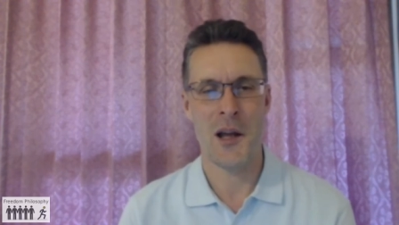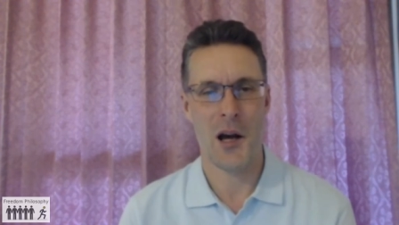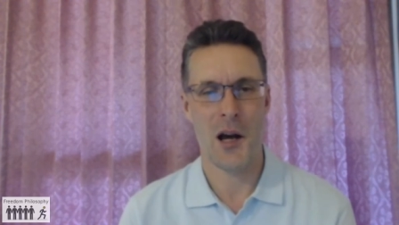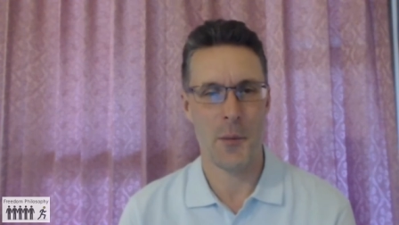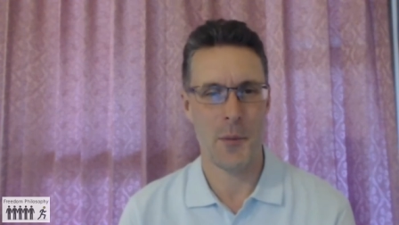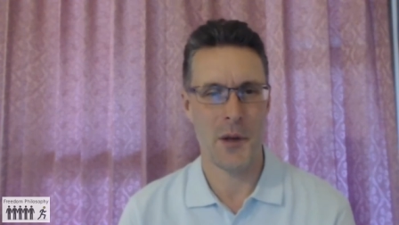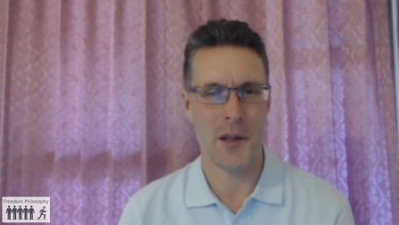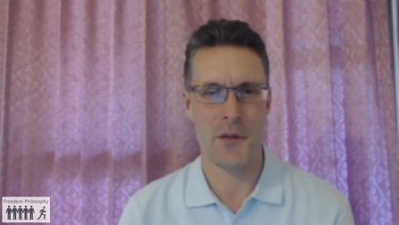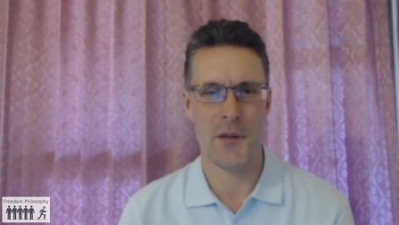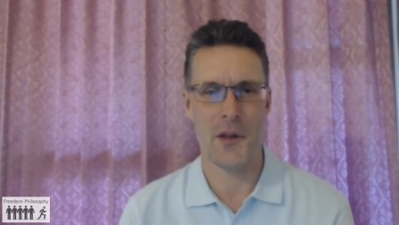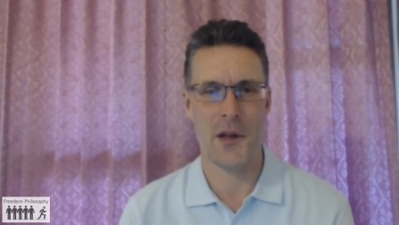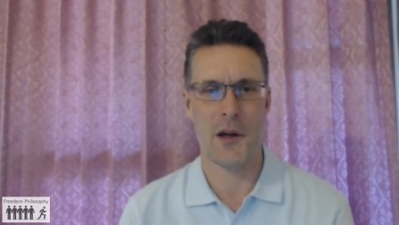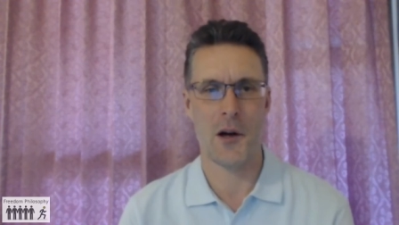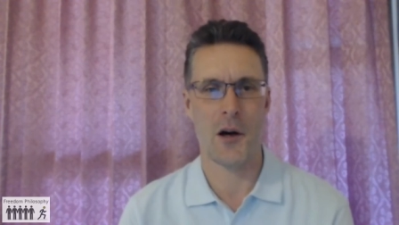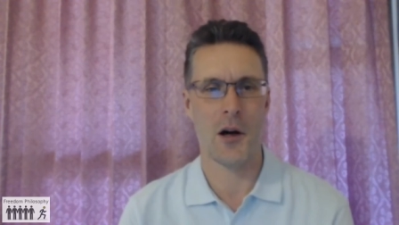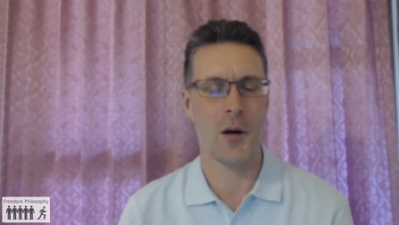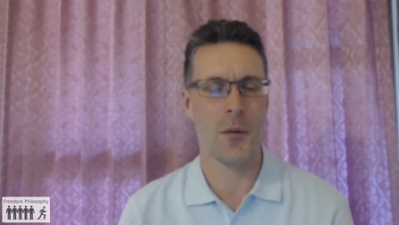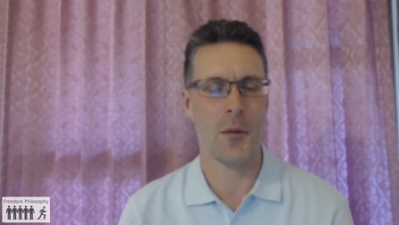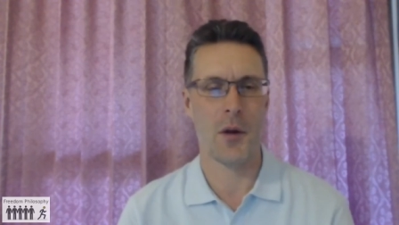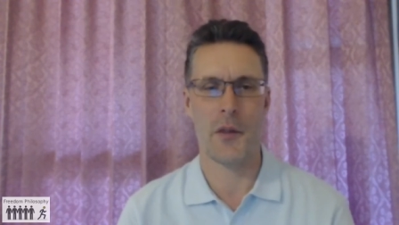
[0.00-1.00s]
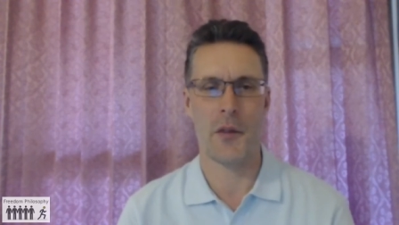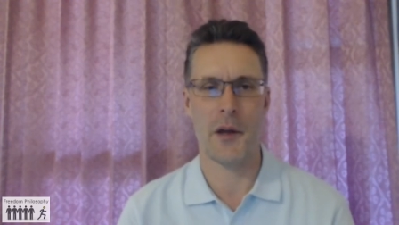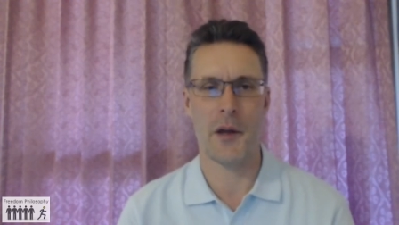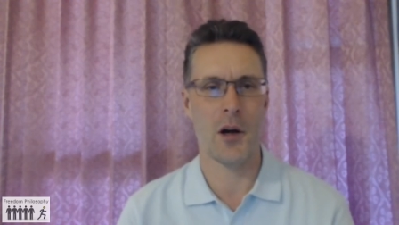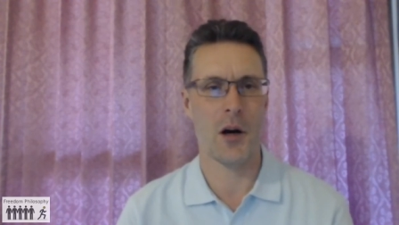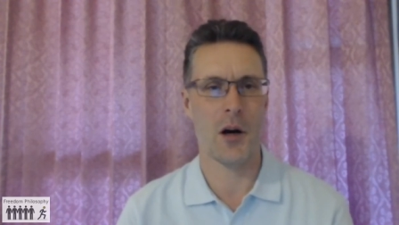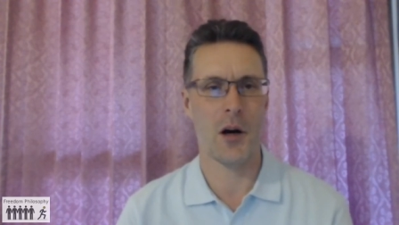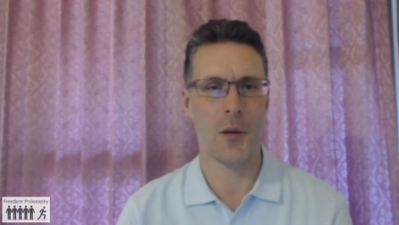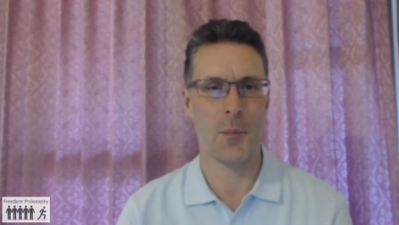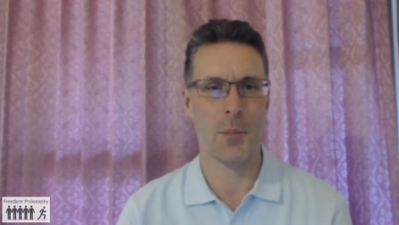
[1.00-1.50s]
I mean, they are they
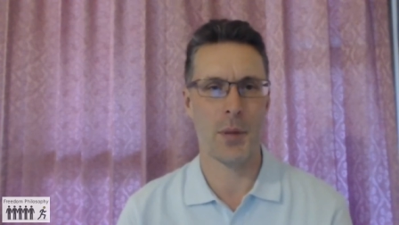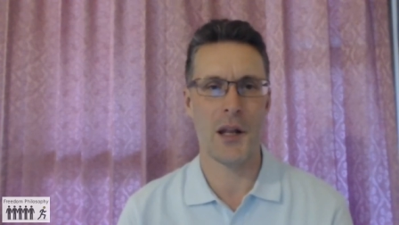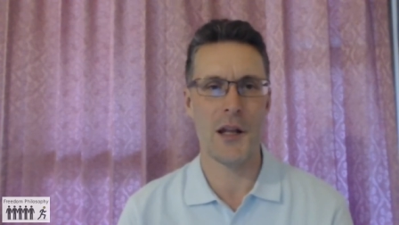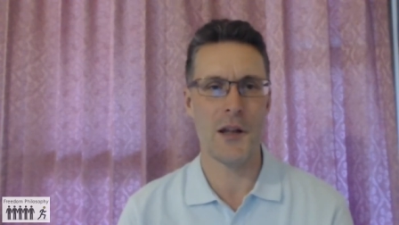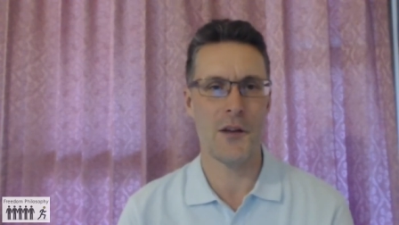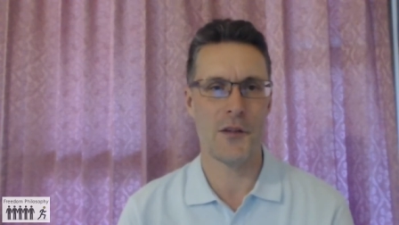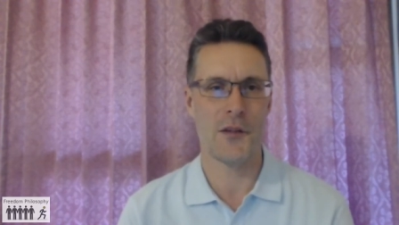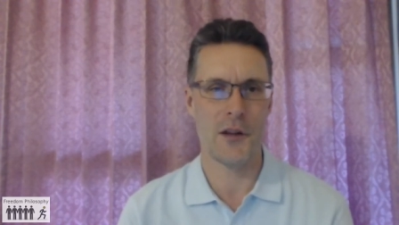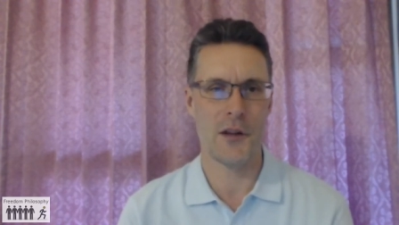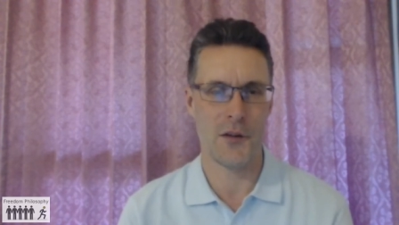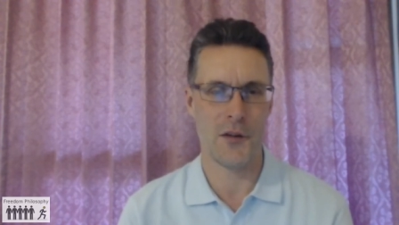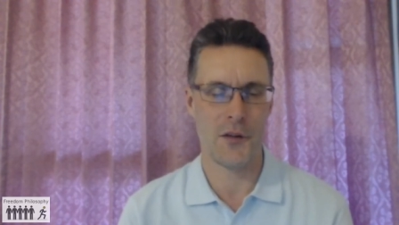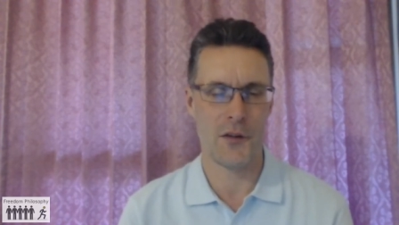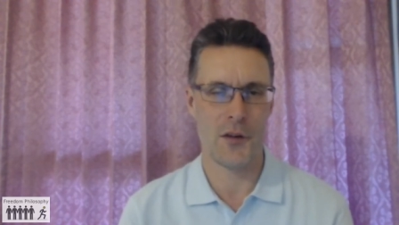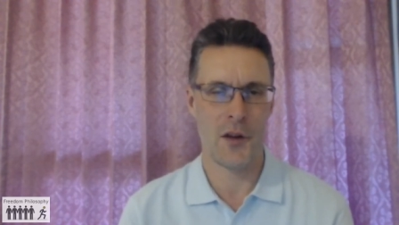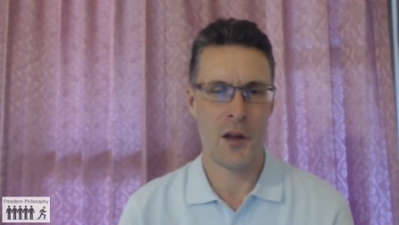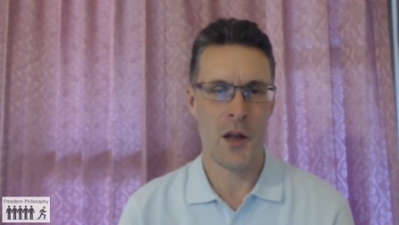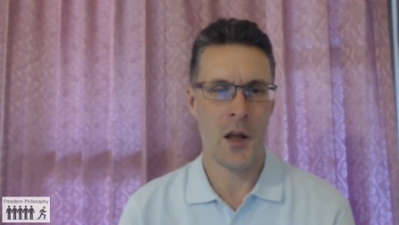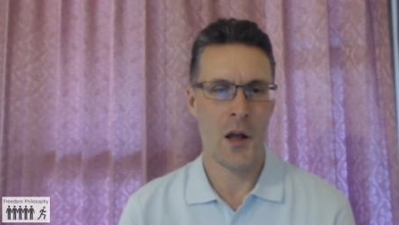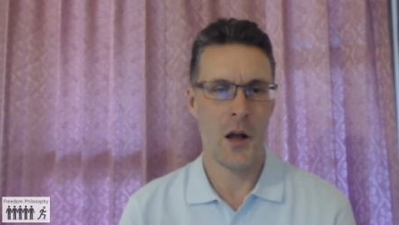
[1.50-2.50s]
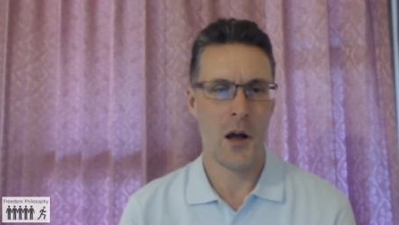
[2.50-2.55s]
are places